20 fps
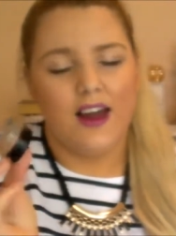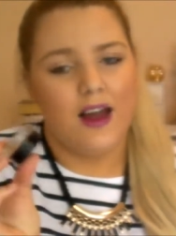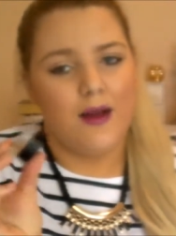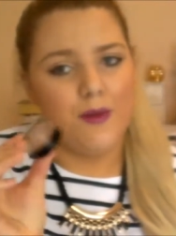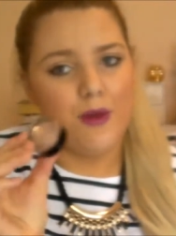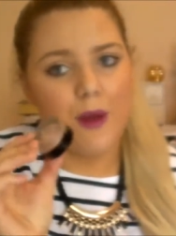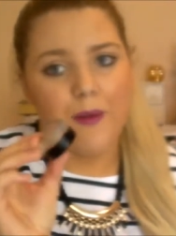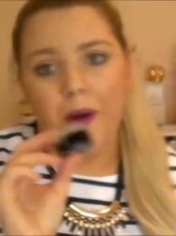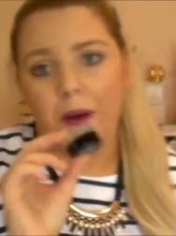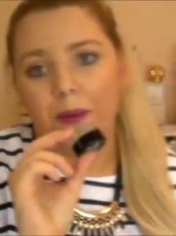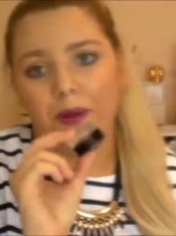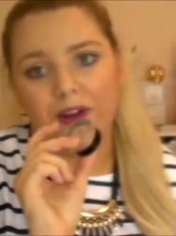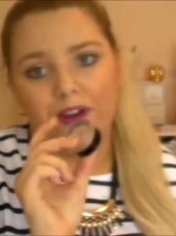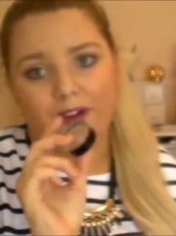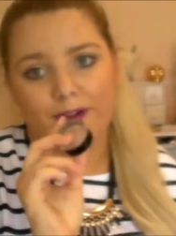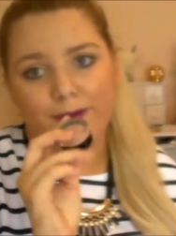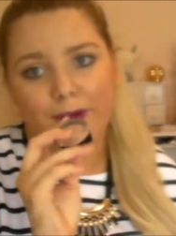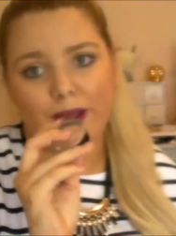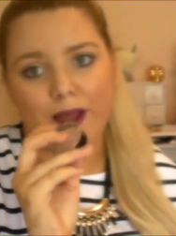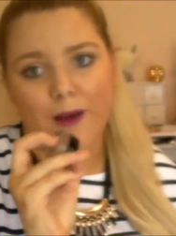I'll probably
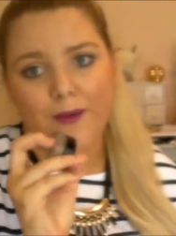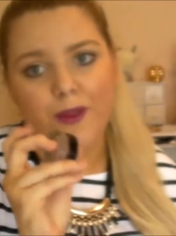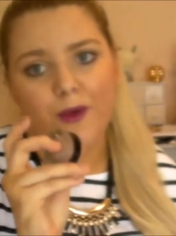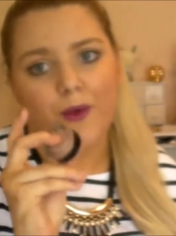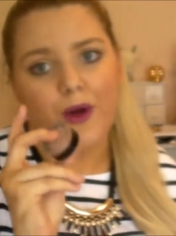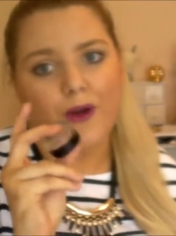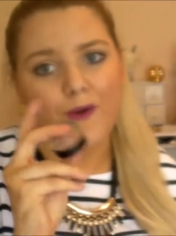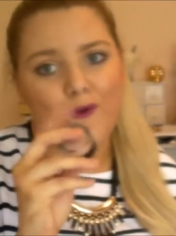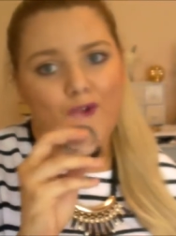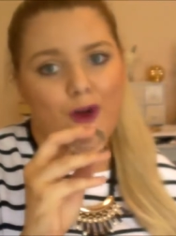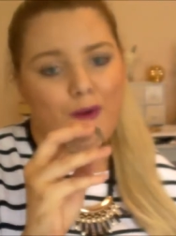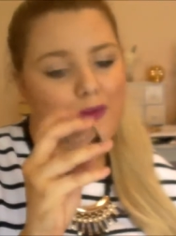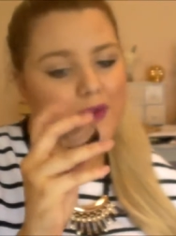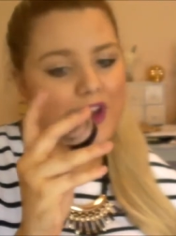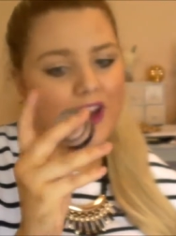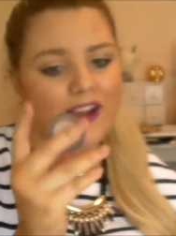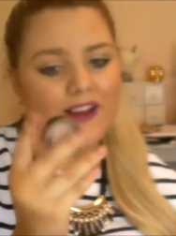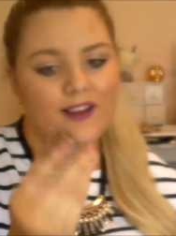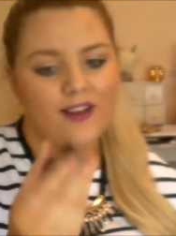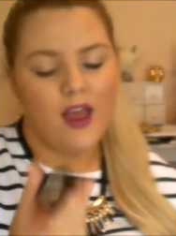just pick up the one from
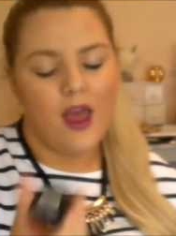NYX,